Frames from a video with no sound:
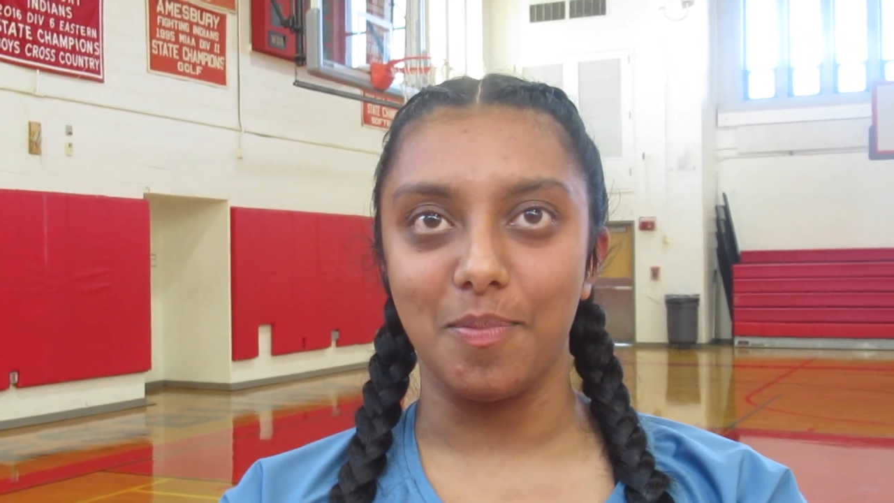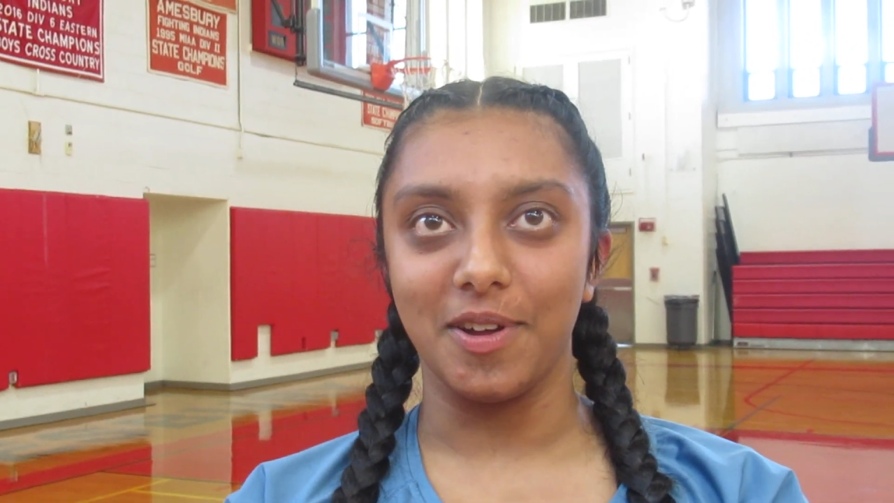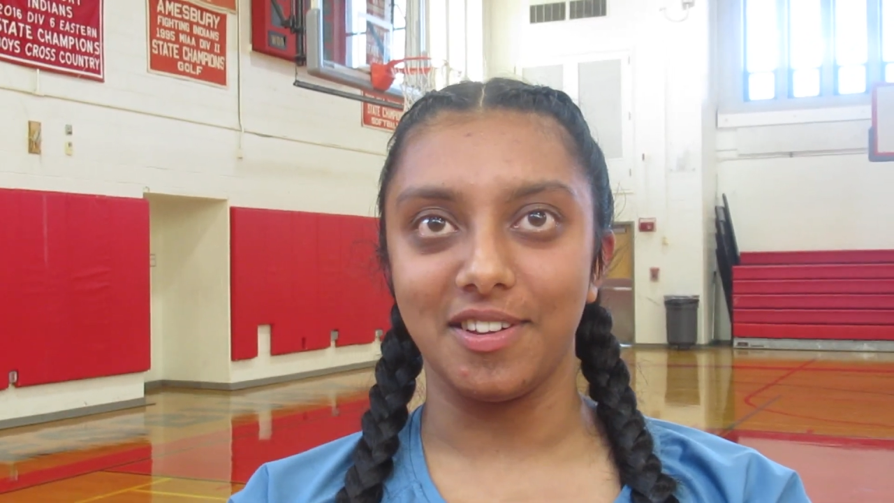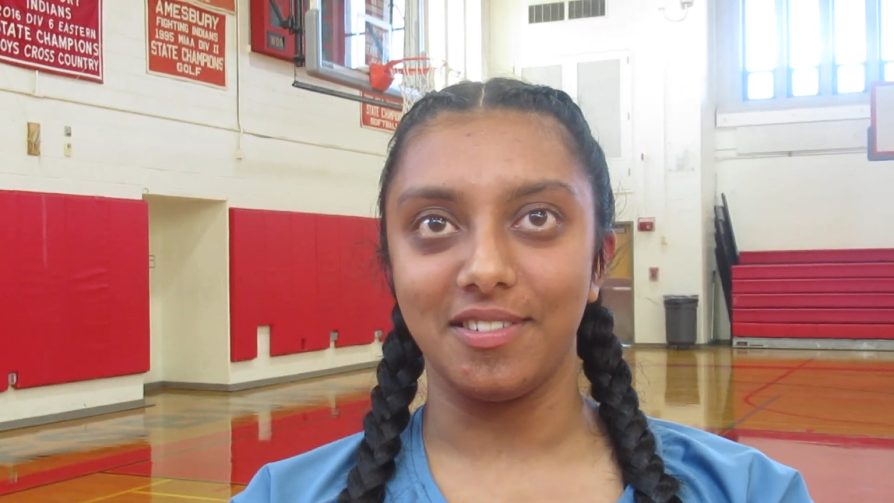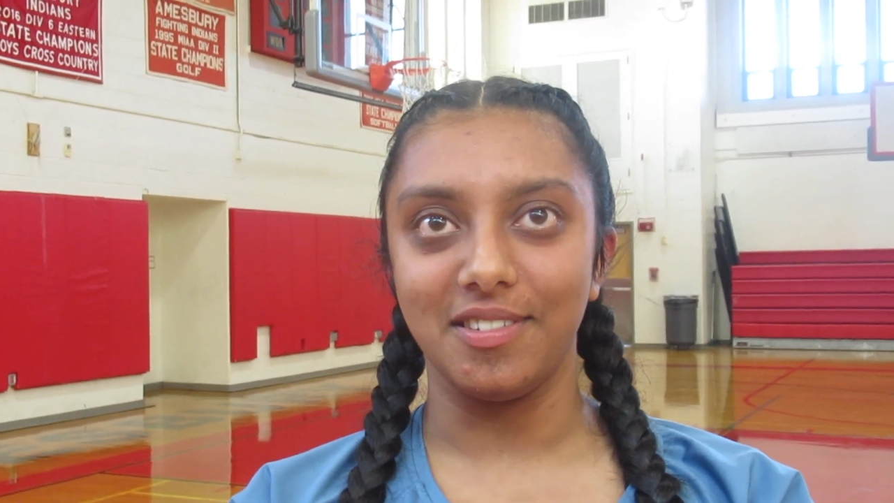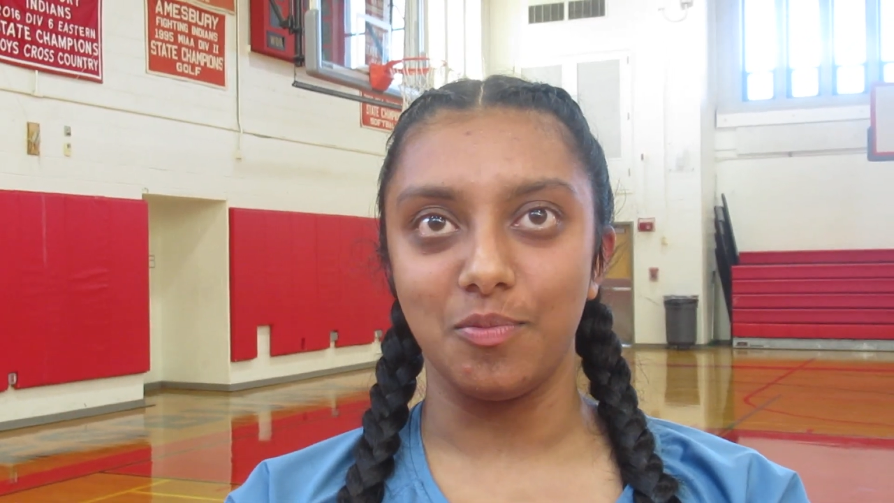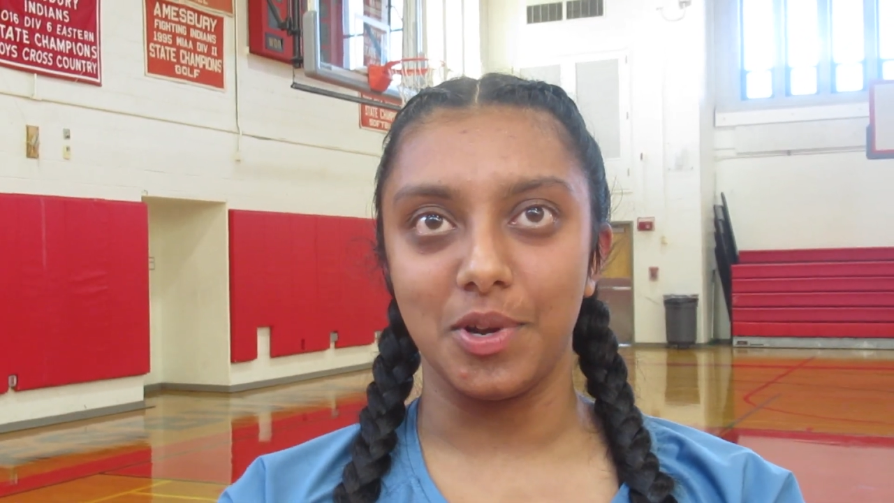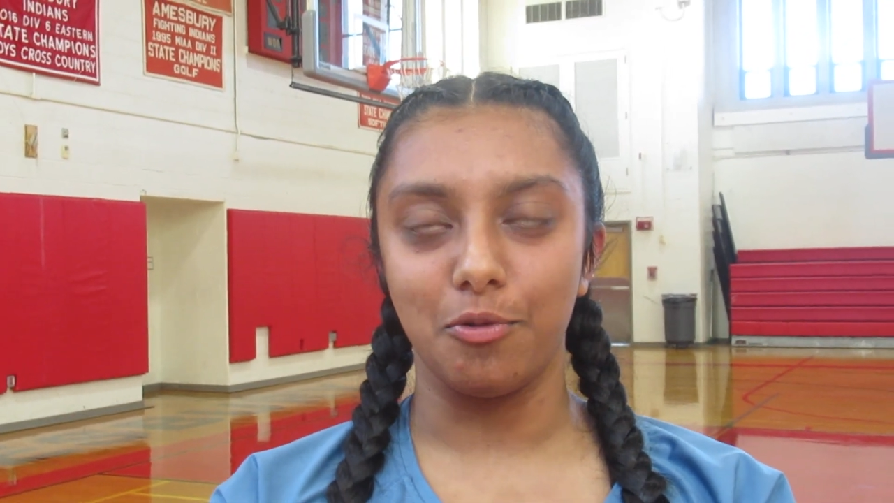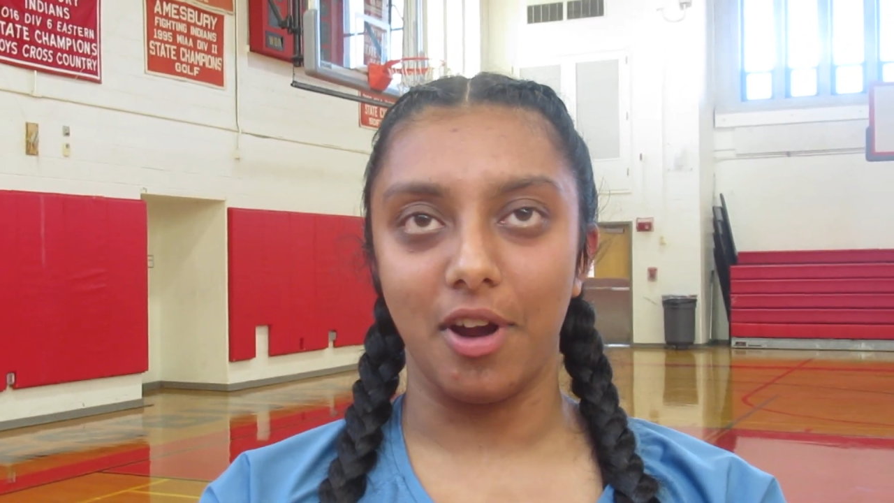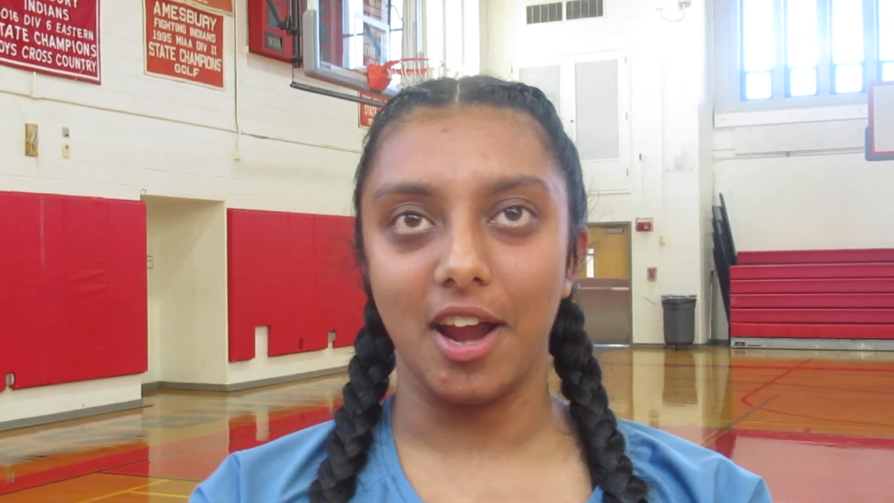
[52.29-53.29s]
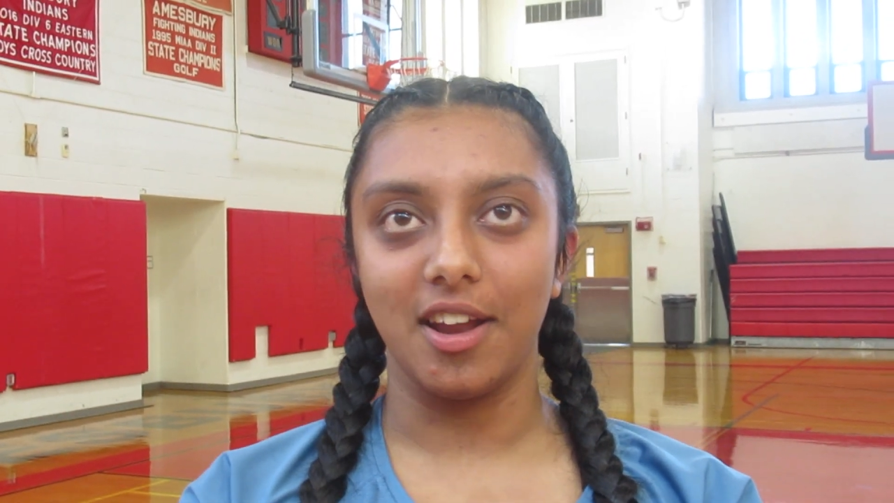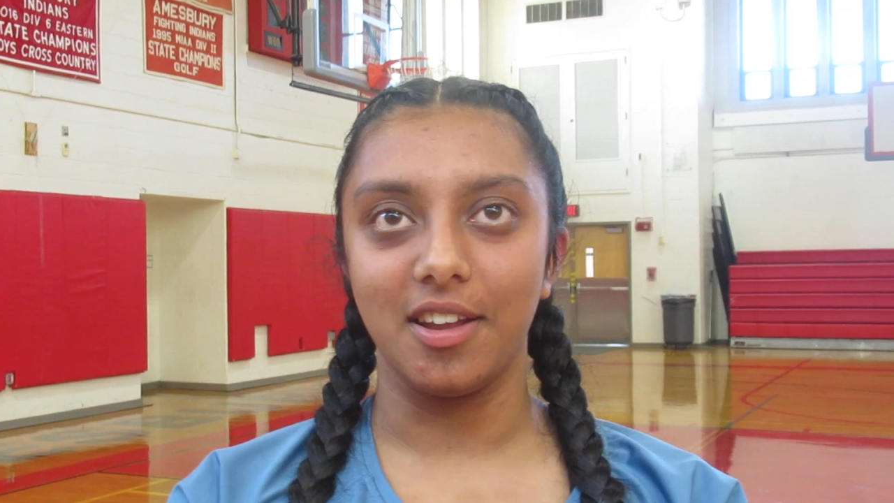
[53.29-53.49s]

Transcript: but we ran